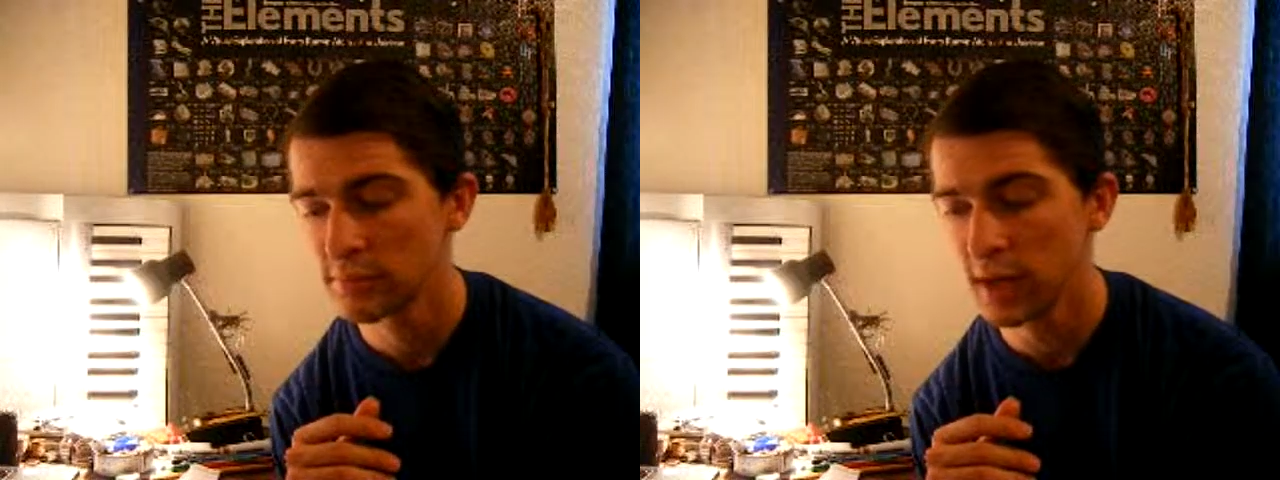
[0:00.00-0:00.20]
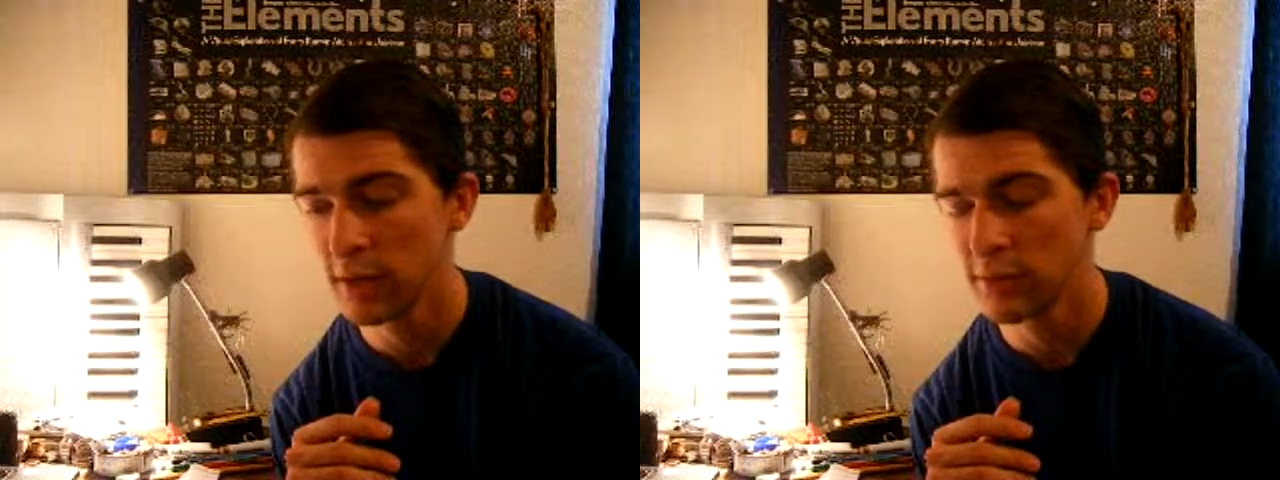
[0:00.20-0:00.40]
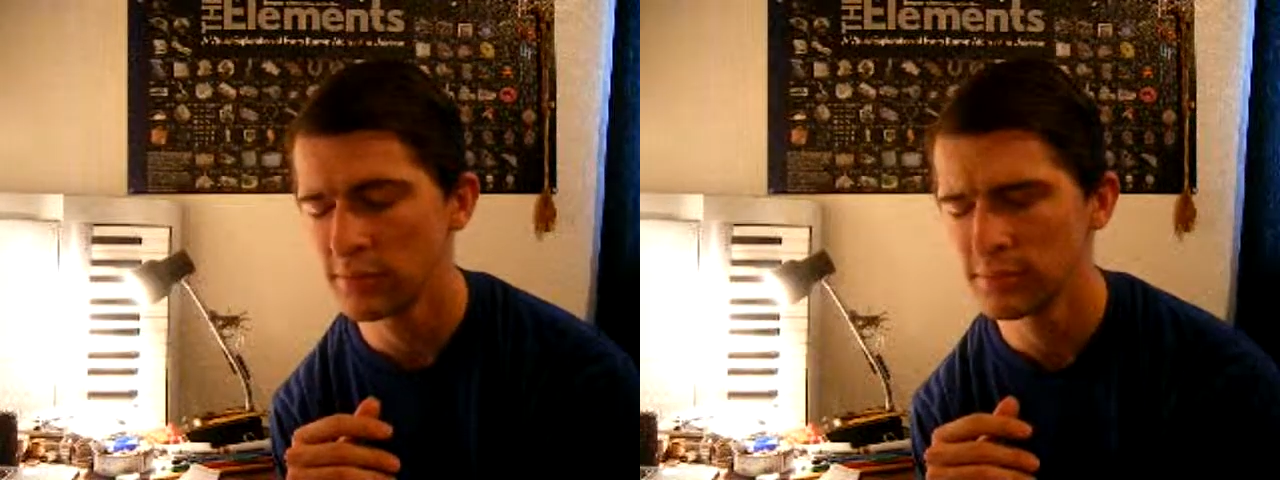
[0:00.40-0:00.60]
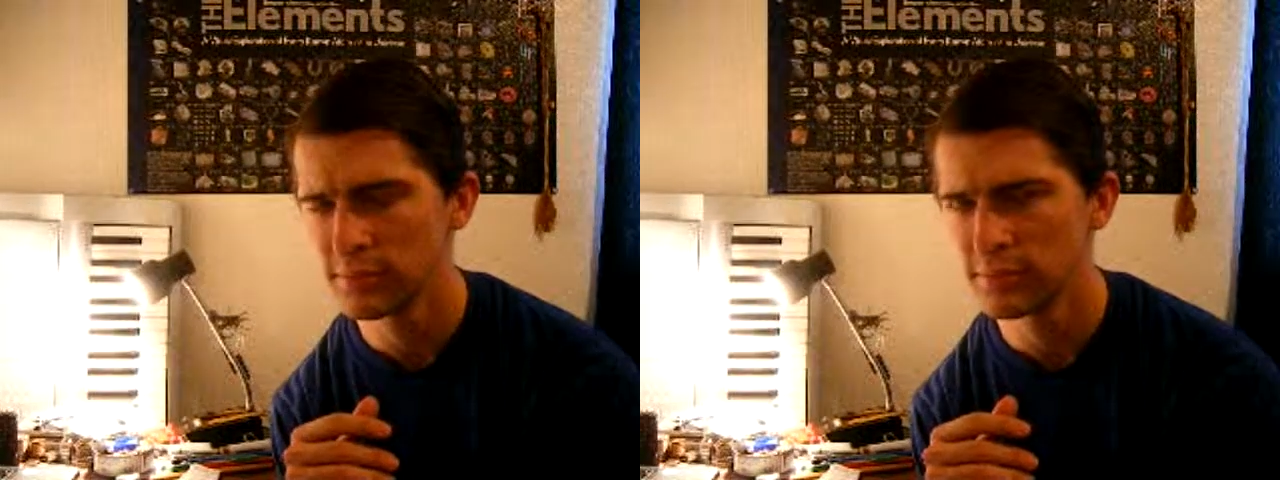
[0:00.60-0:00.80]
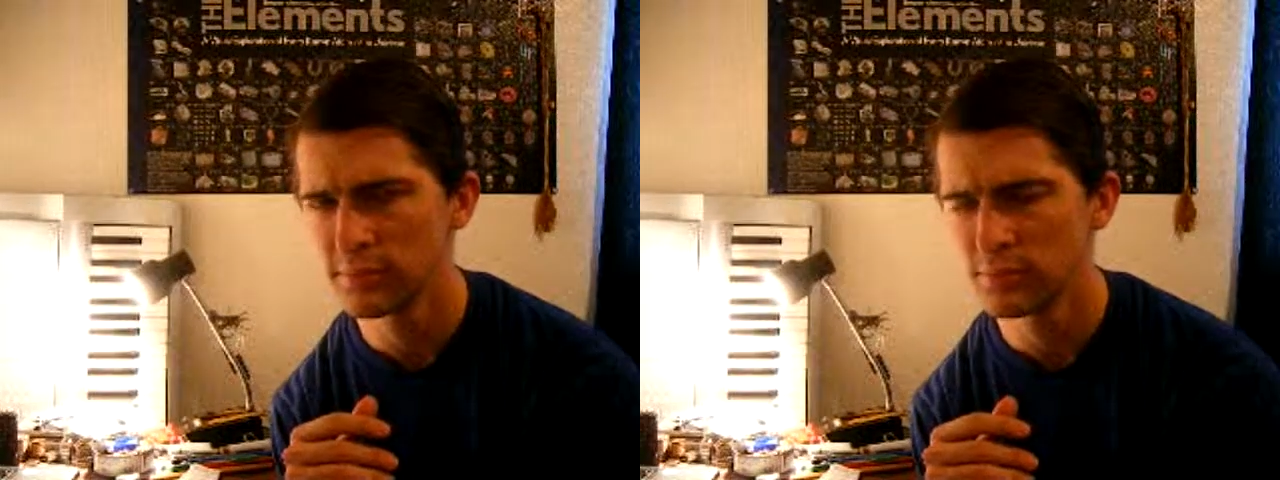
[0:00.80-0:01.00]
now,
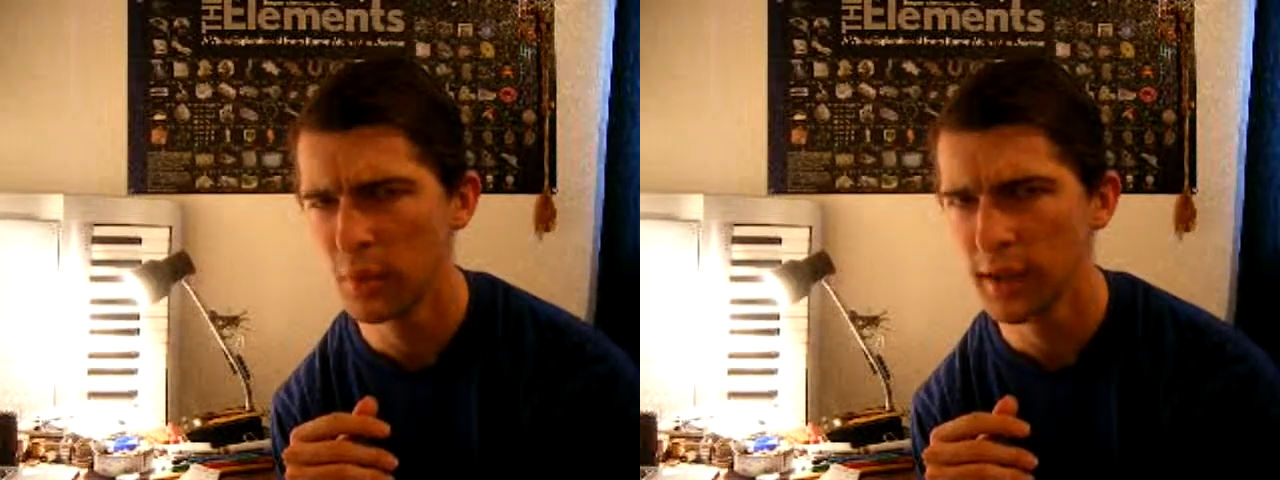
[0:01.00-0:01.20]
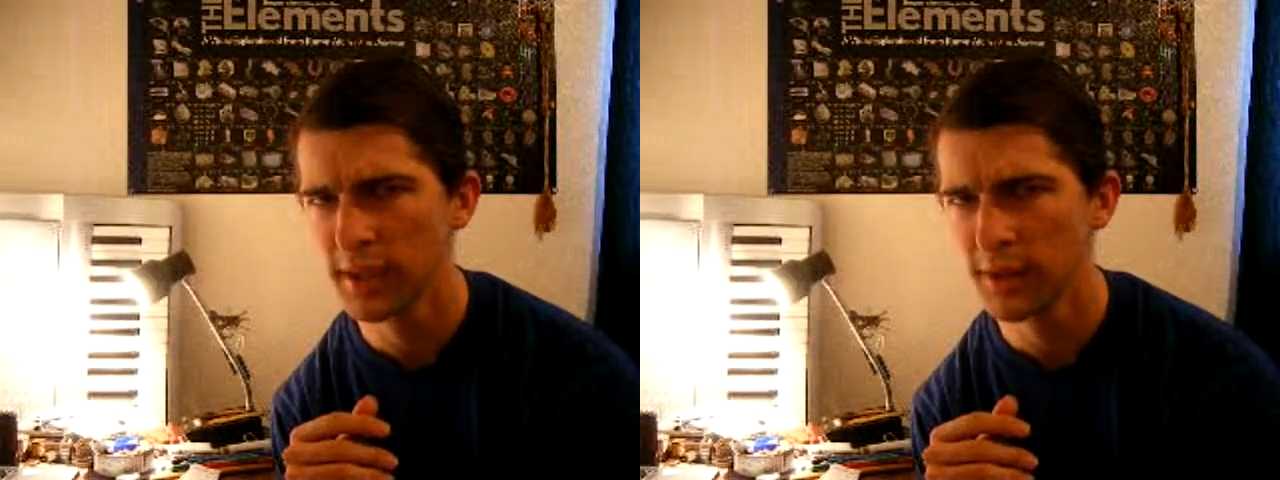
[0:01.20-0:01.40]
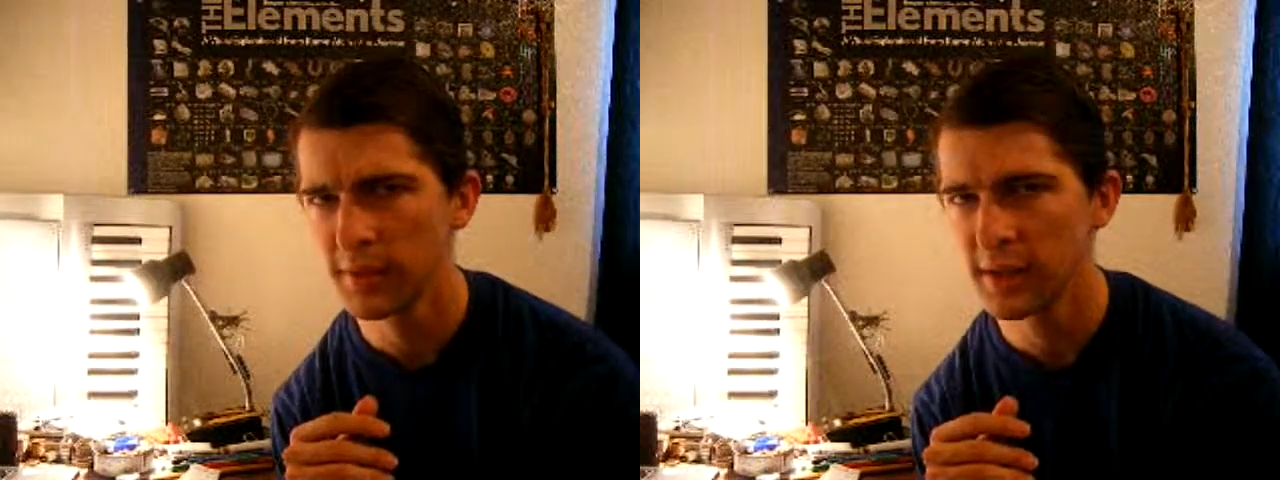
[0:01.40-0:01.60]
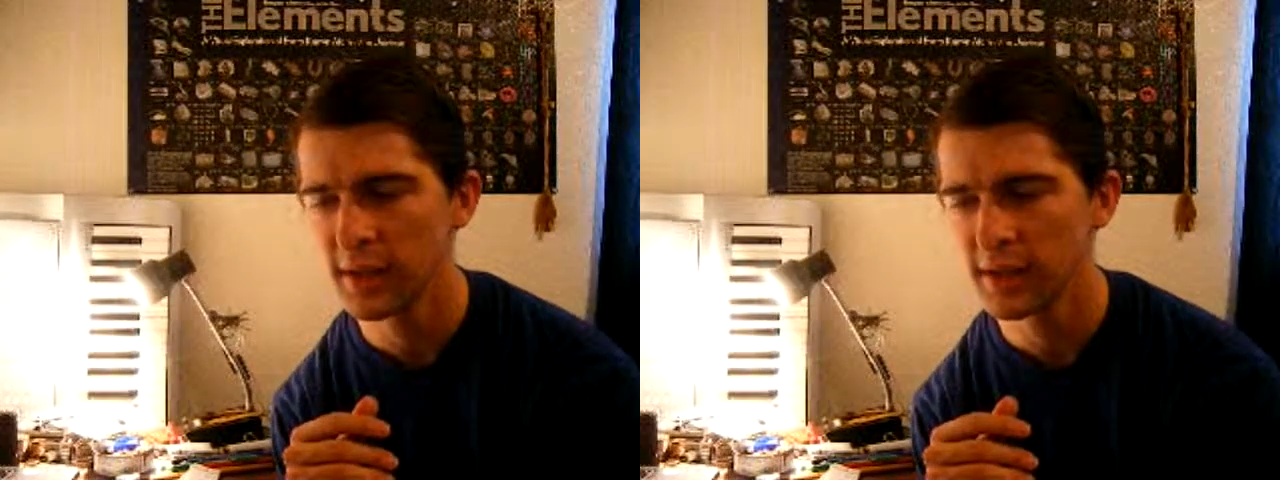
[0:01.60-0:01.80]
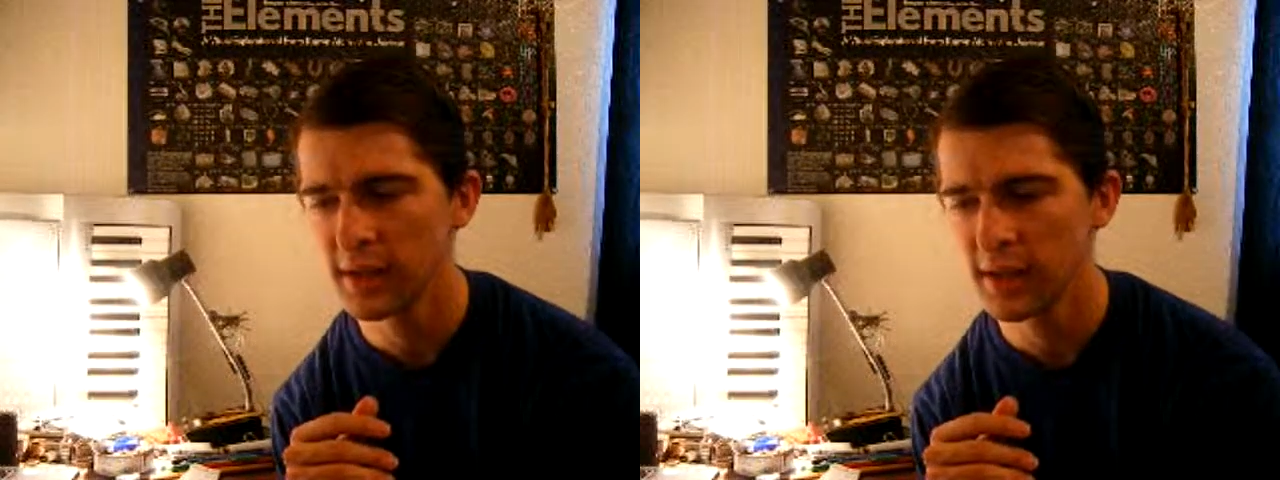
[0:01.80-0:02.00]
waking up
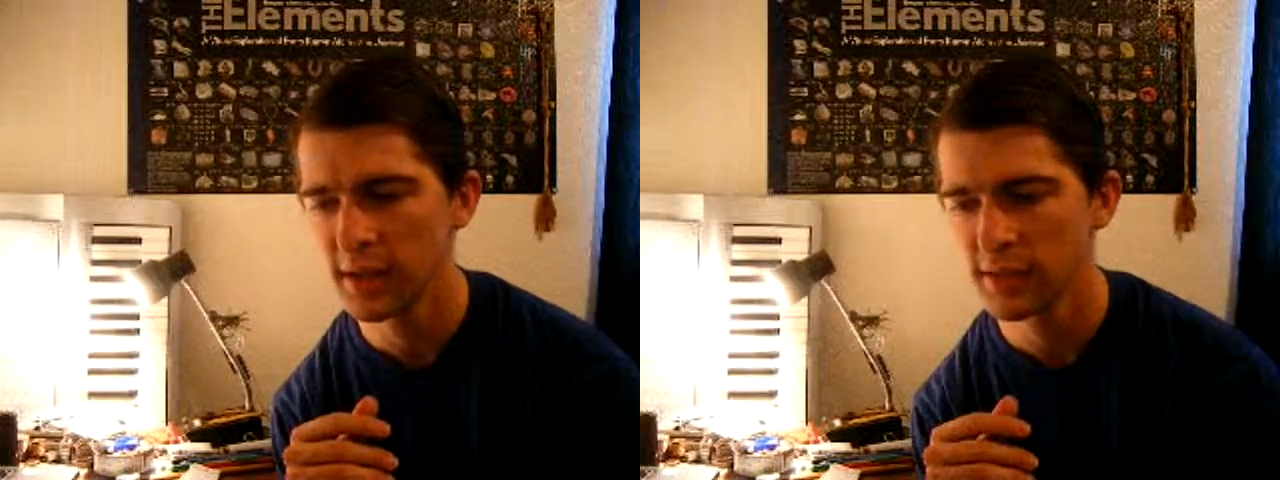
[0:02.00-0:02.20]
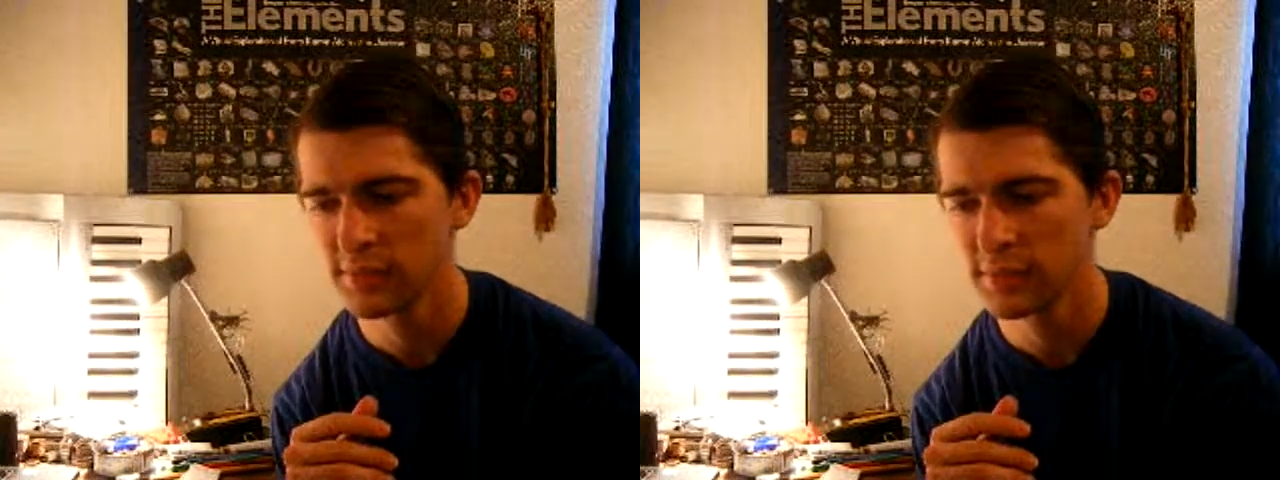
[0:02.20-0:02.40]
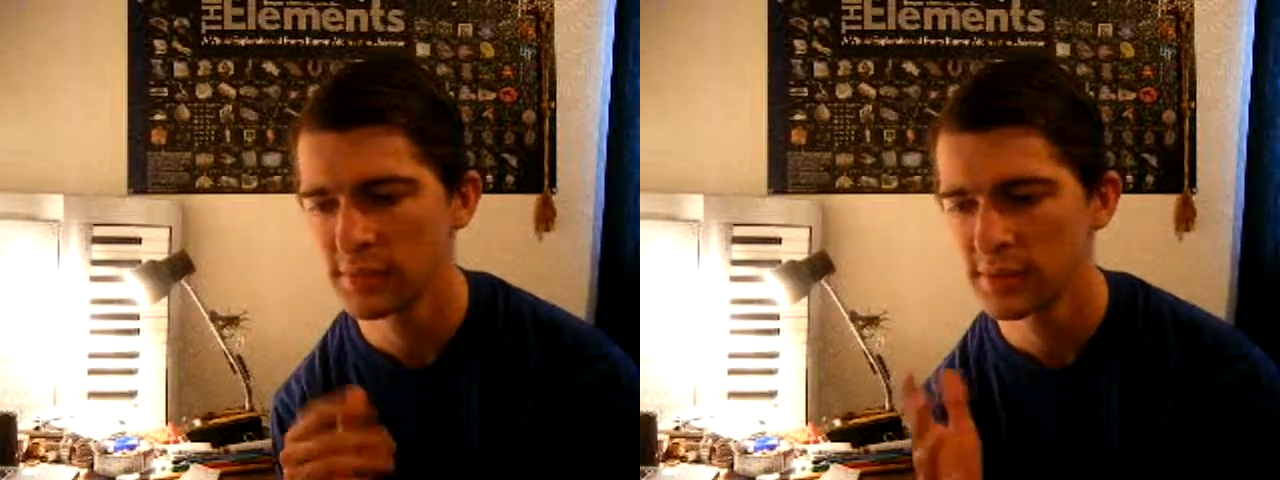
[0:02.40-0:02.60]
again, I'm